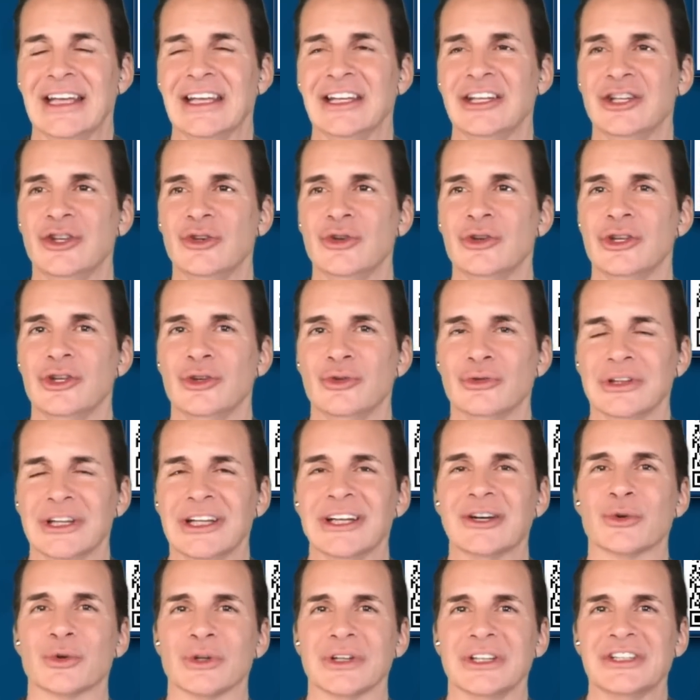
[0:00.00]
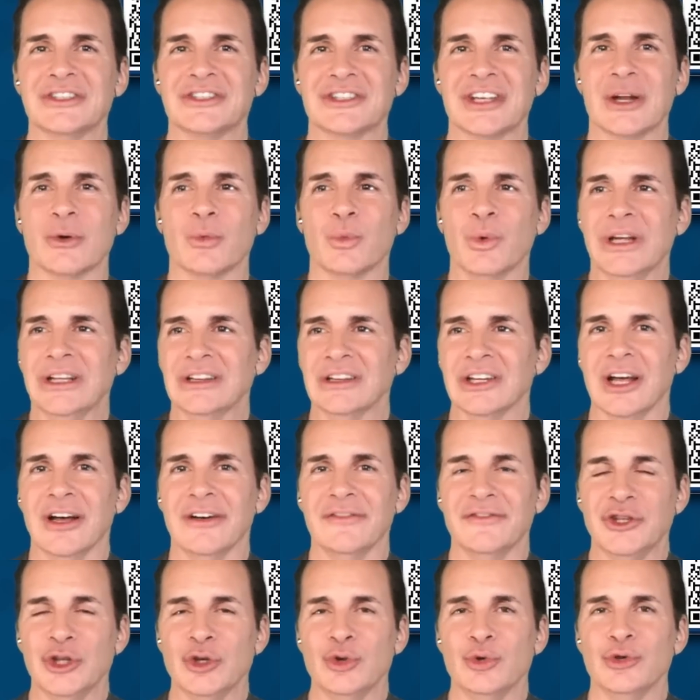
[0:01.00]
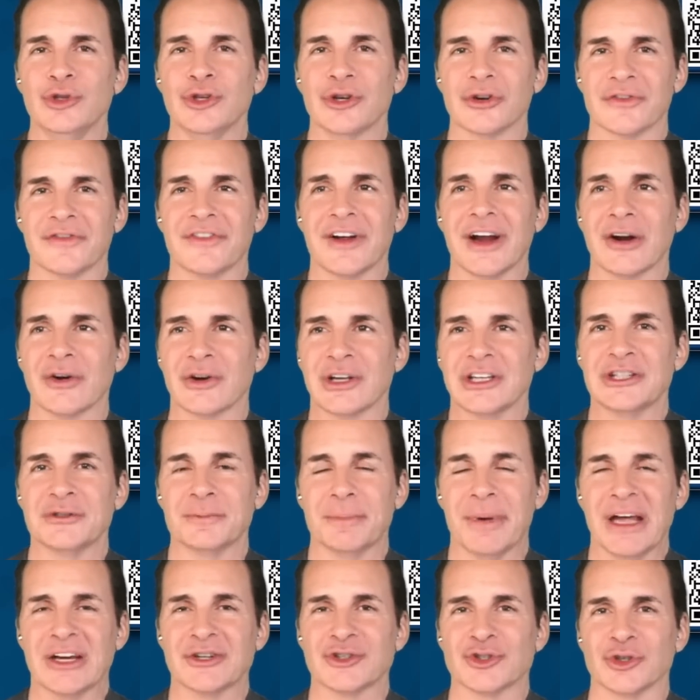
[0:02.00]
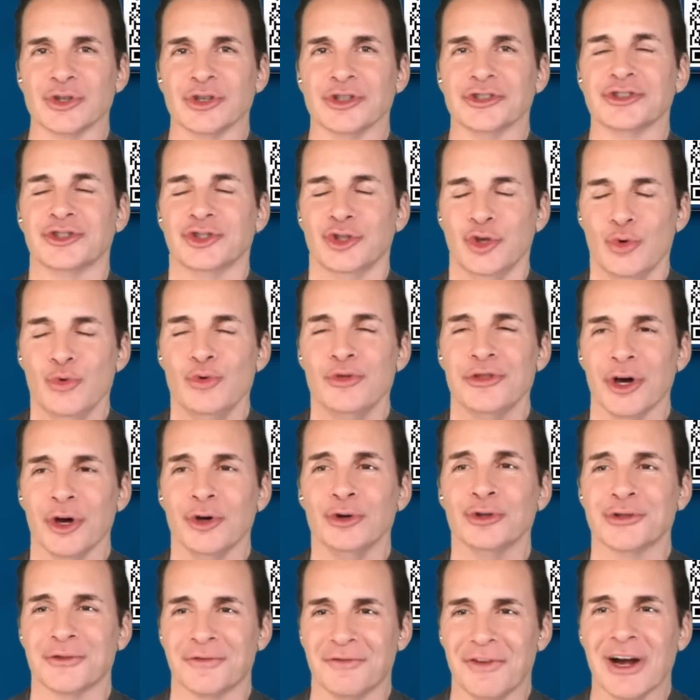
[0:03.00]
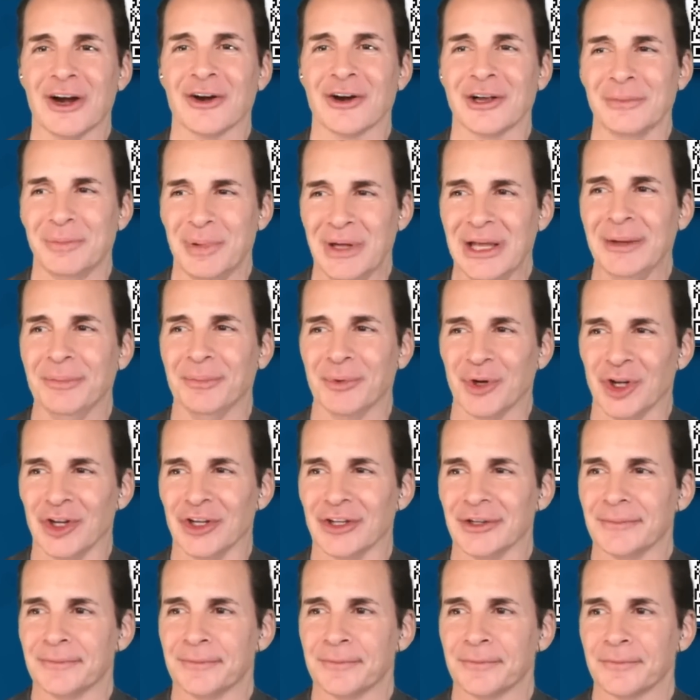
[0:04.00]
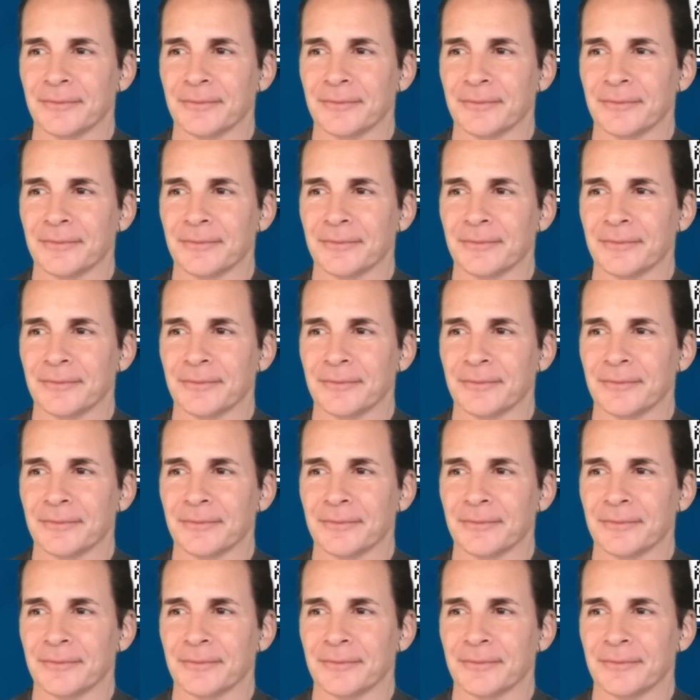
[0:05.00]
You literally said, We love you. You're very special to those very people.